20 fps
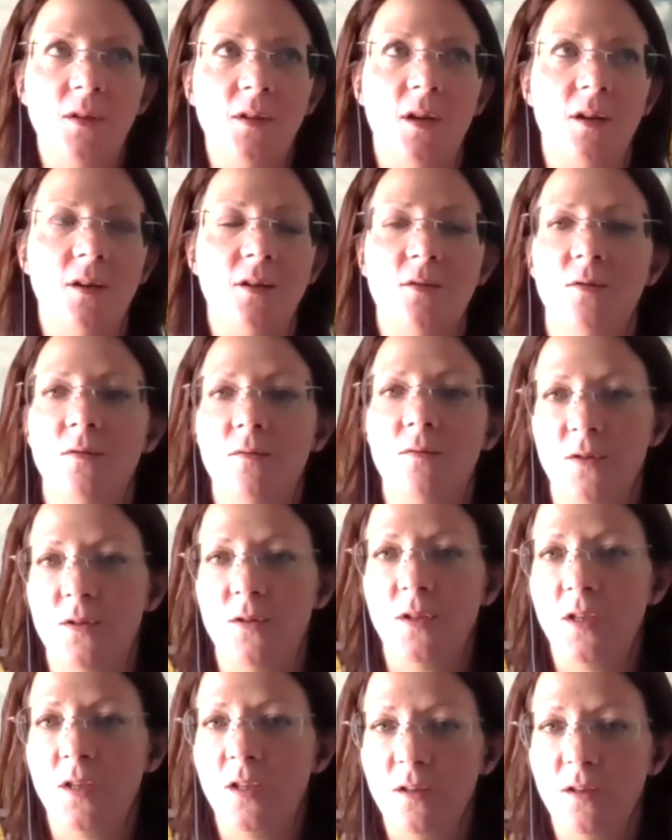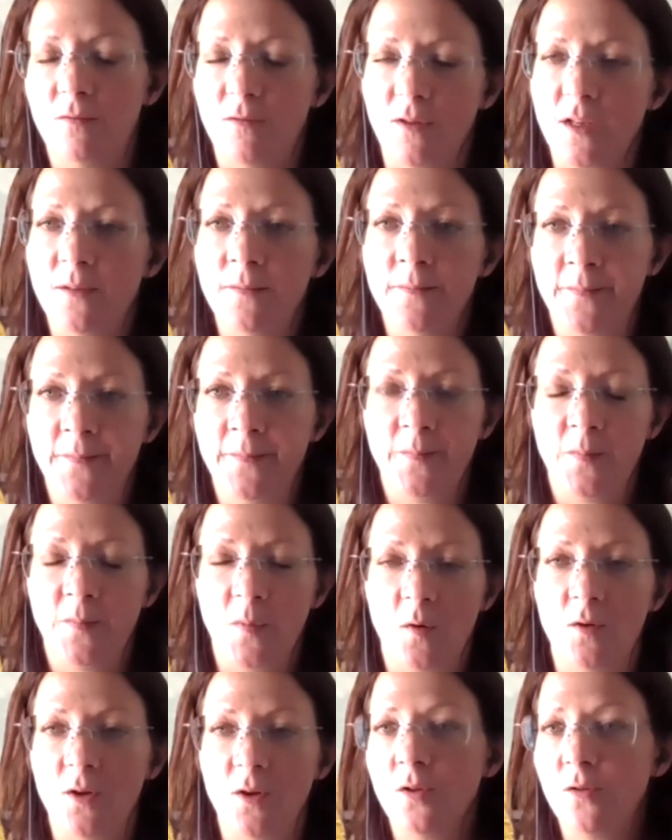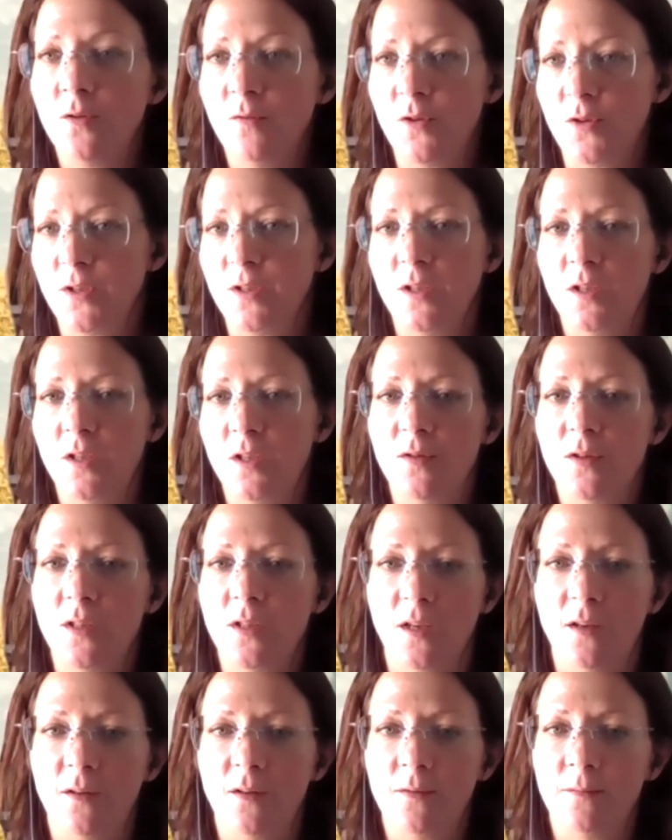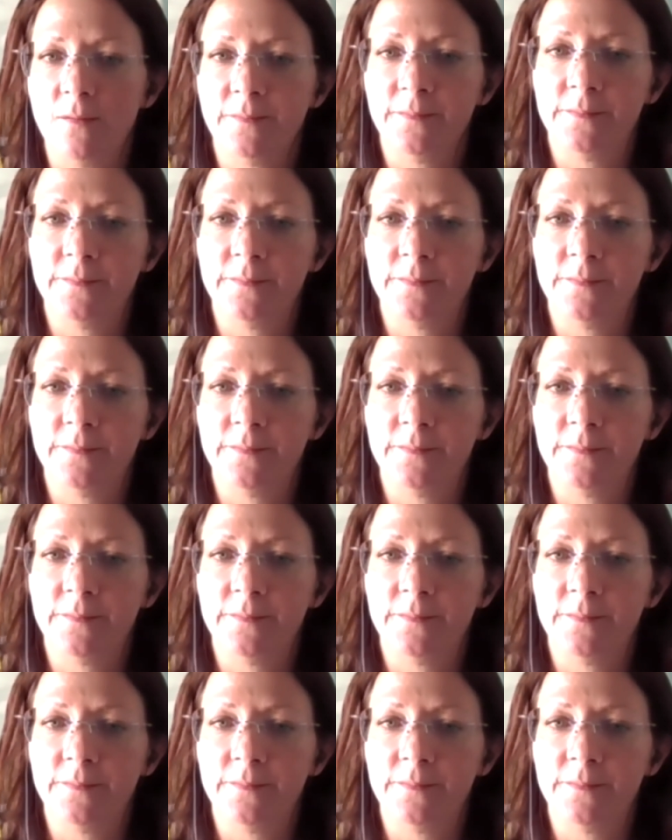university degree or university you attend.